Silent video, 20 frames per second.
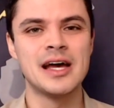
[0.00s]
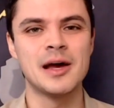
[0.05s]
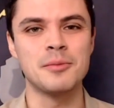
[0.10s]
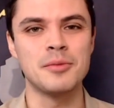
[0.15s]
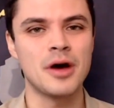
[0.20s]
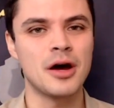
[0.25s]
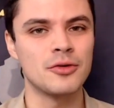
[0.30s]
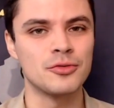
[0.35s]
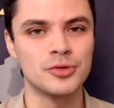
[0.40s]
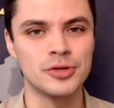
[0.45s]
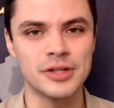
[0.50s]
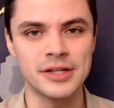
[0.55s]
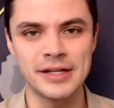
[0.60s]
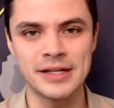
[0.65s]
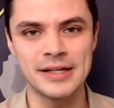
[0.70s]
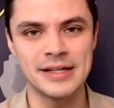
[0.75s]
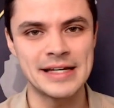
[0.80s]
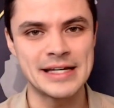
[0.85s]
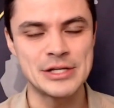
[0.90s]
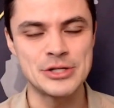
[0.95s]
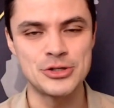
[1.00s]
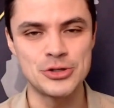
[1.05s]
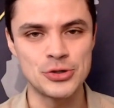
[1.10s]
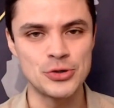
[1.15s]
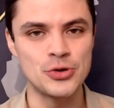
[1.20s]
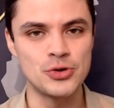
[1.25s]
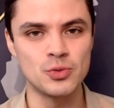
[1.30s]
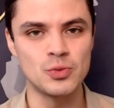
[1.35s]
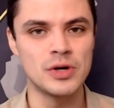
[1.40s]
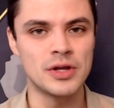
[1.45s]
I'm not really in
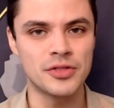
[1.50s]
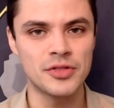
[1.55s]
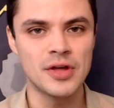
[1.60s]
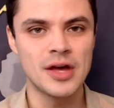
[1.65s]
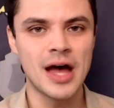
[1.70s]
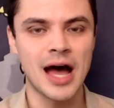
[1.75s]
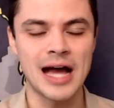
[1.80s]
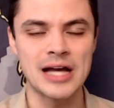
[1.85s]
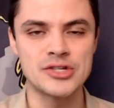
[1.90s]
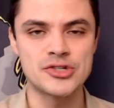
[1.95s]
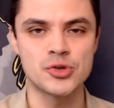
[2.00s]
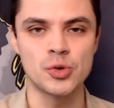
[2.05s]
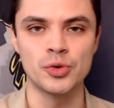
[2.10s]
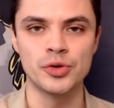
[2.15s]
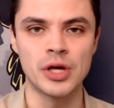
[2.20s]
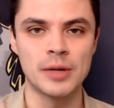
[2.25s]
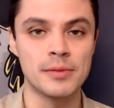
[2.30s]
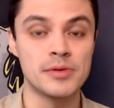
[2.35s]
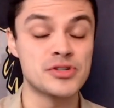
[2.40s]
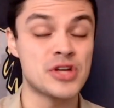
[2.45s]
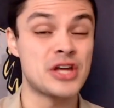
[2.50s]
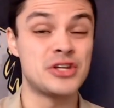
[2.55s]
tune with high school numbers.